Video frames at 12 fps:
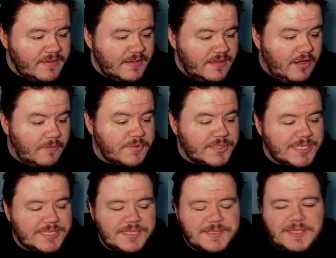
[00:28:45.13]
Oh,
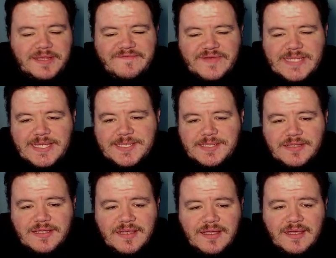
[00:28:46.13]
prediction for the
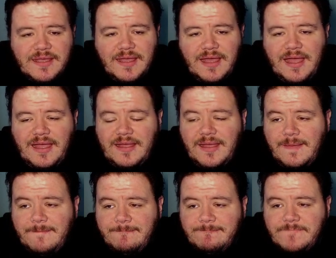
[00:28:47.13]
Invitational?
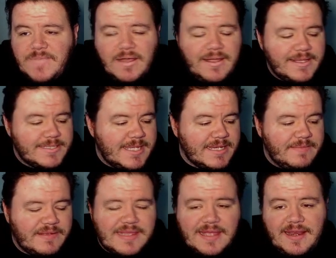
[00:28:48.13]
No, I can talk
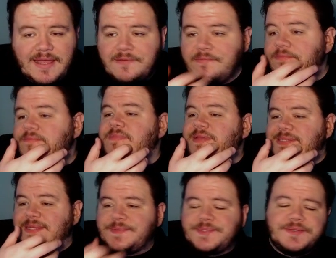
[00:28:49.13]
about that now. That's
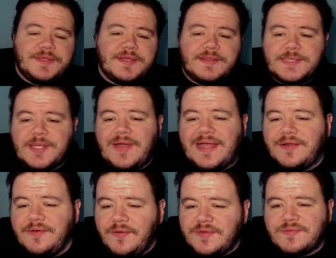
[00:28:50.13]
absolutely good. So, I
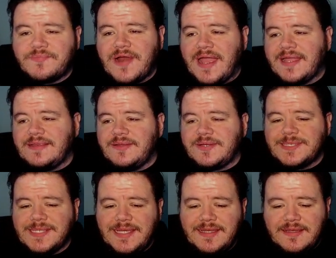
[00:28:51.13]
don't know what the bracket looks
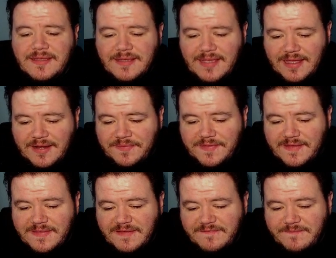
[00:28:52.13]
like. I don't
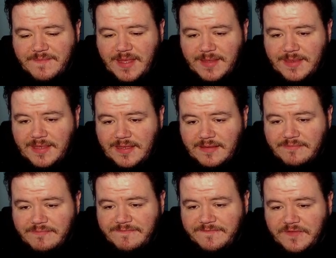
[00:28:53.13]
think they've made the
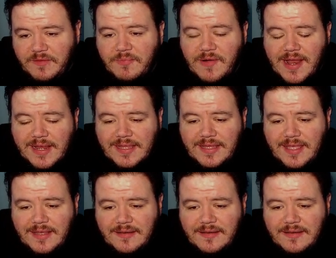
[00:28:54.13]
full bracket yet.